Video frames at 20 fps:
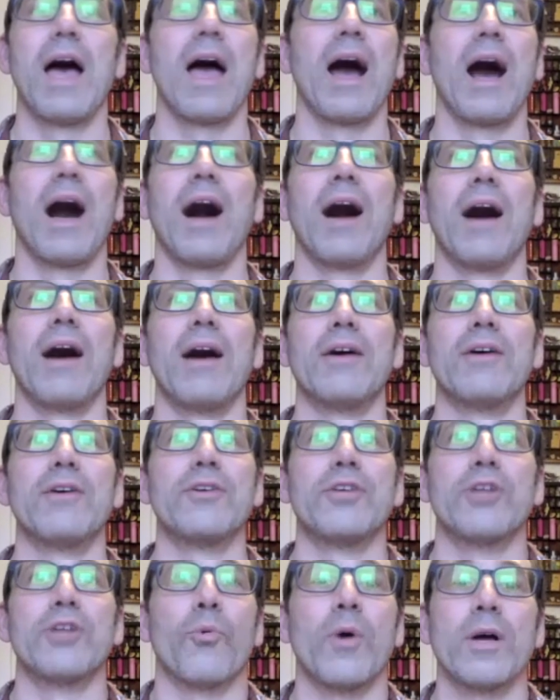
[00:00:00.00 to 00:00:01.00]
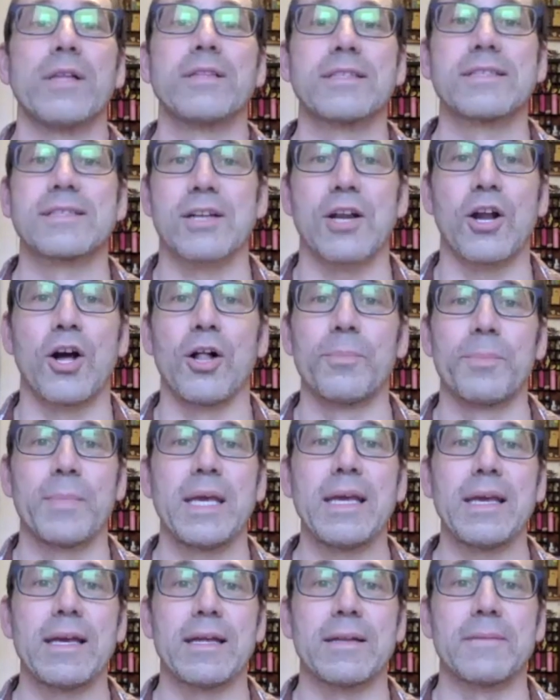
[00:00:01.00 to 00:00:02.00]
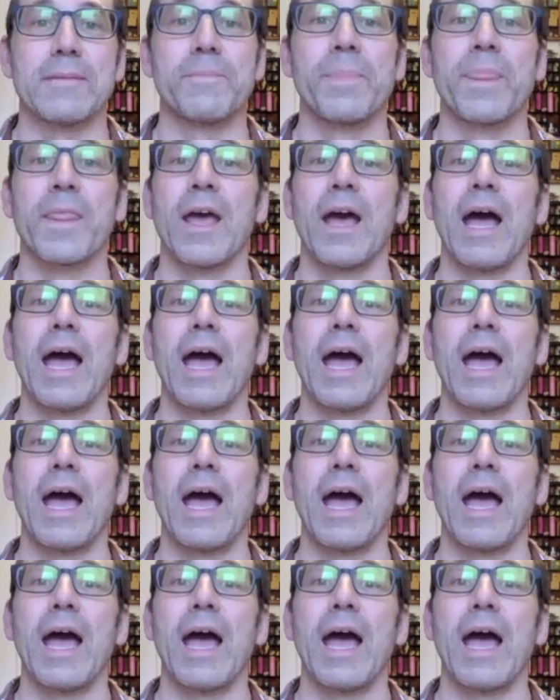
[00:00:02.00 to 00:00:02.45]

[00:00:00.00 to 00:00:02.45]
Uh, you know, what does it all mean?